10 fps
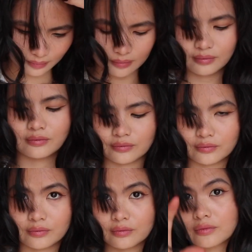Now
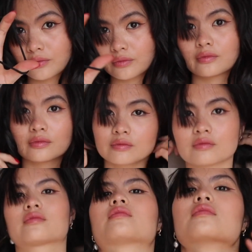it's time to
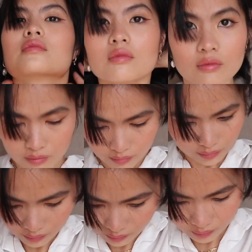move on to fixing your
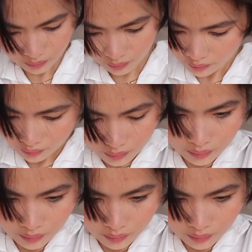bangs.